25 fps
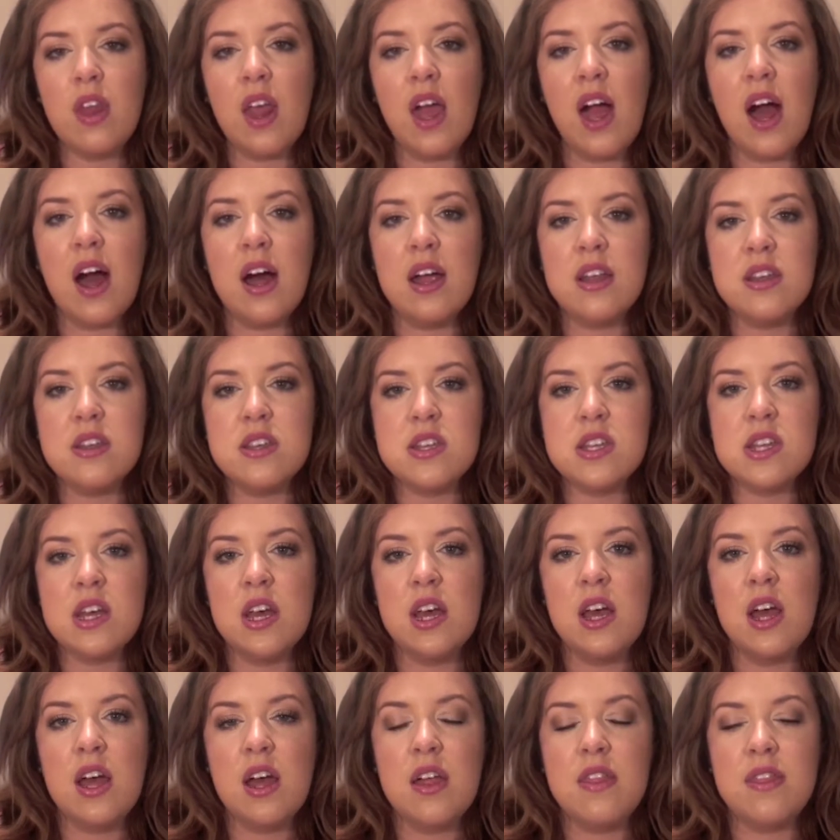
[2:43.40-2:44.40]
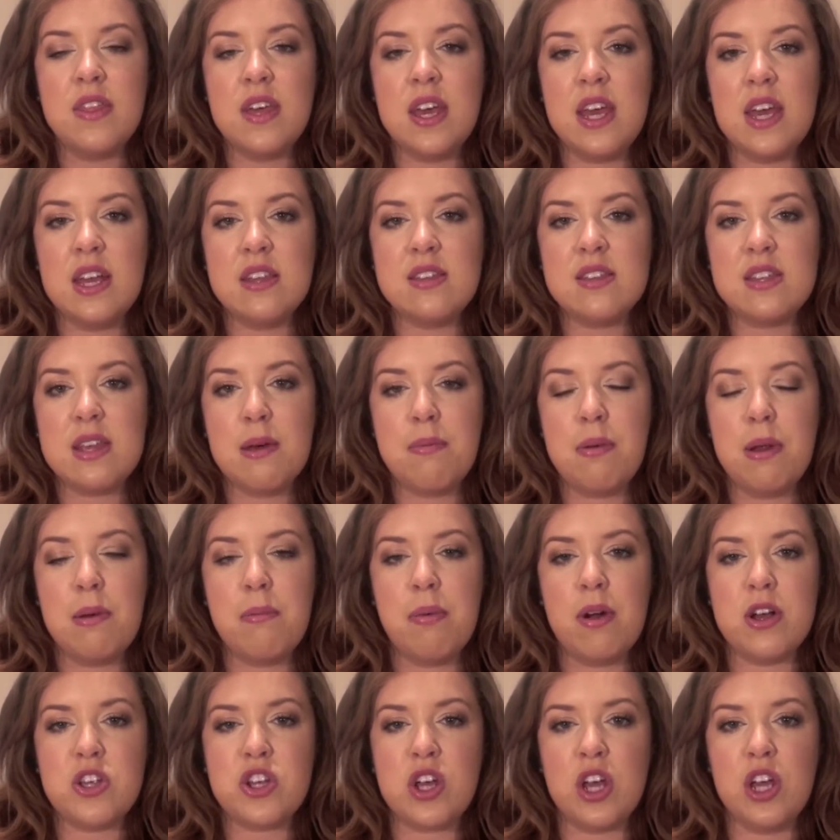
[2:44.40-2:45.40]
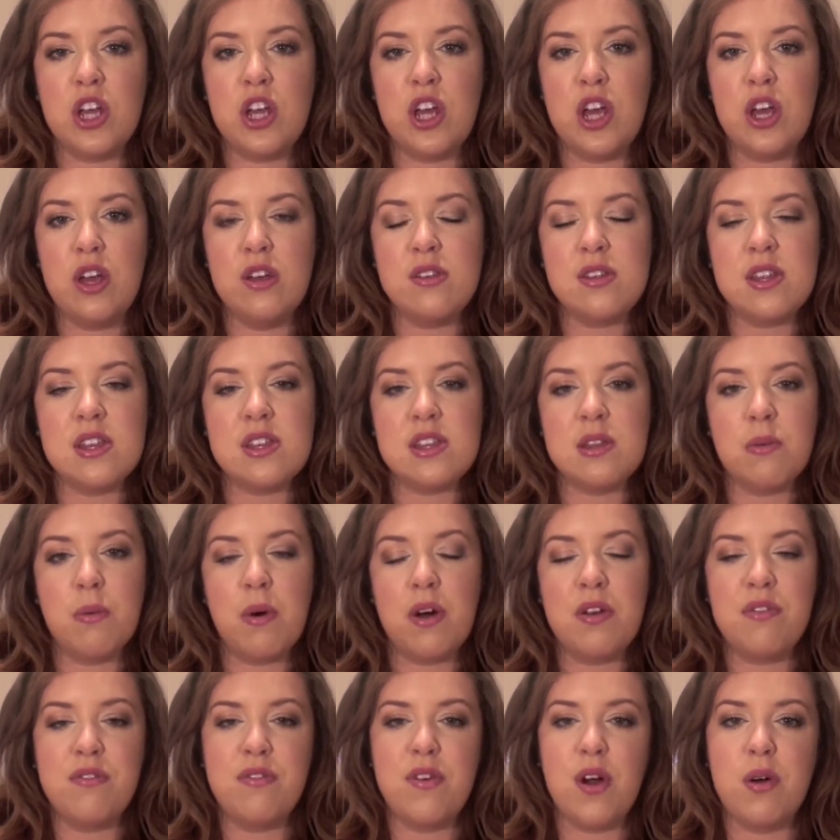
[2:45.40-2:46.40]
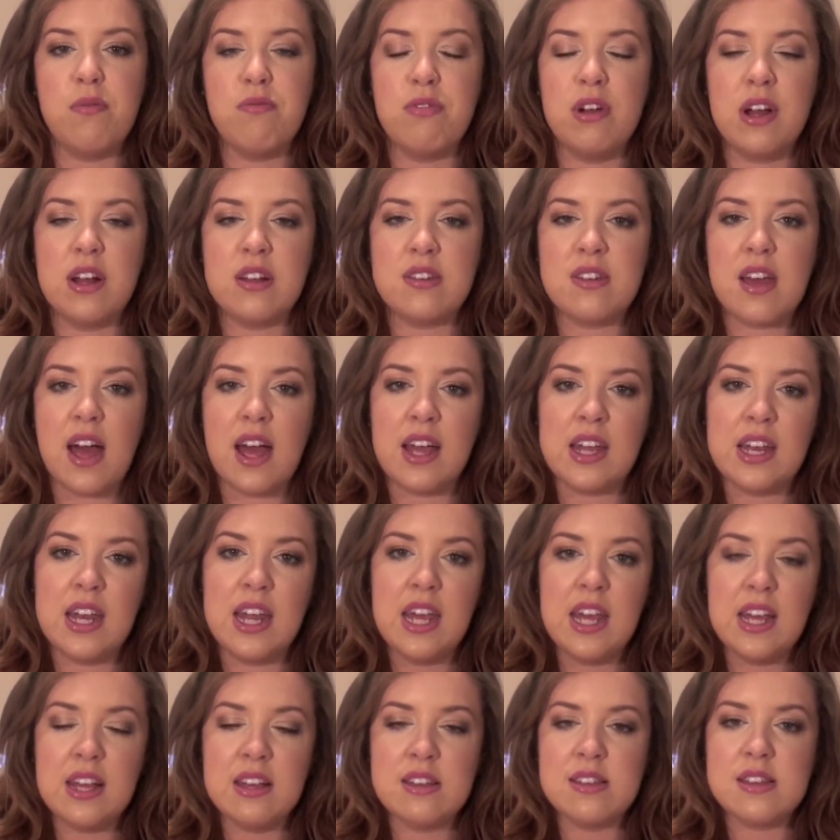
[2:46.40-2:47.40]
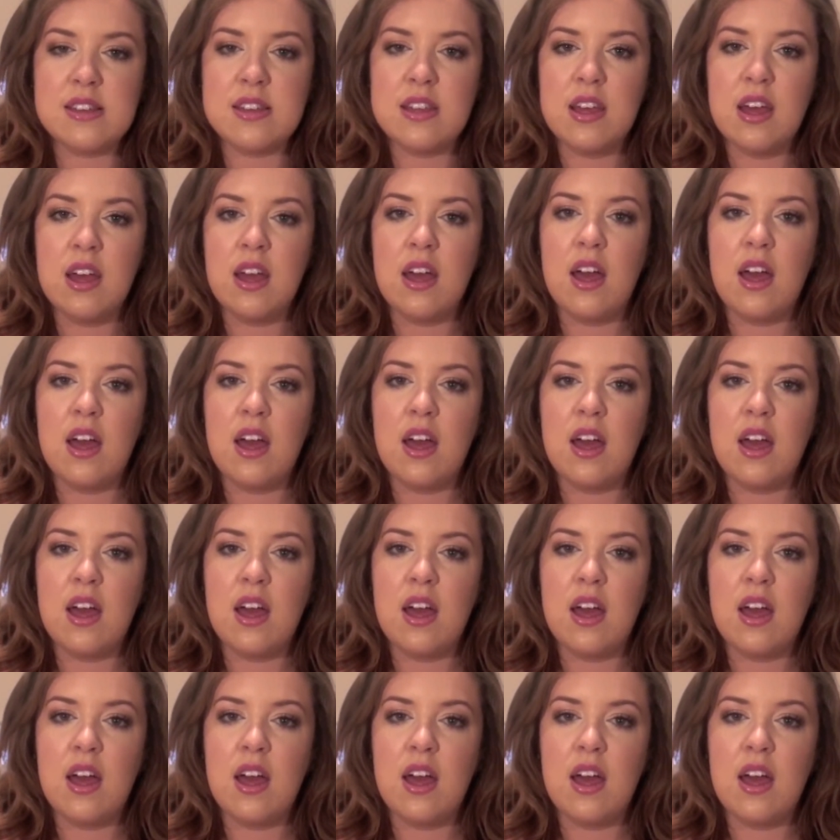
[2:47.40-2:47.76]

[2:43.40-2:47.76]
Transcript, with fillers: And the stippling brush I use is the one from Real Techniques